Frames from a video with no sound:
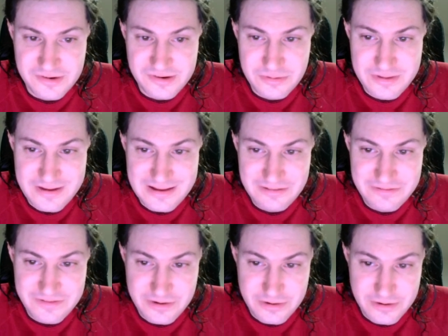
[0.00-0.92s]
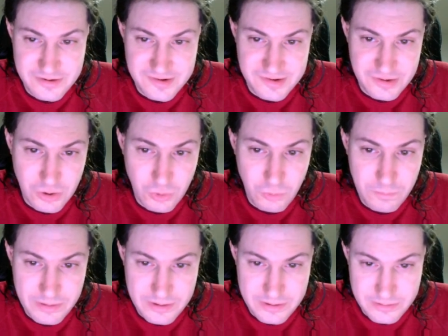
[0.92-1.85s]
the elevators
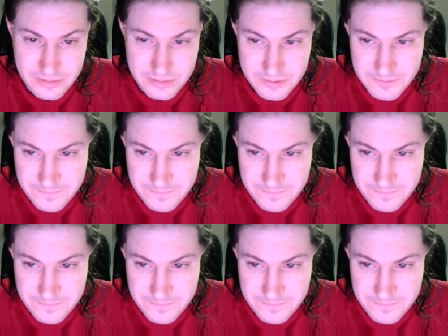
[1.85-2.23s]
open.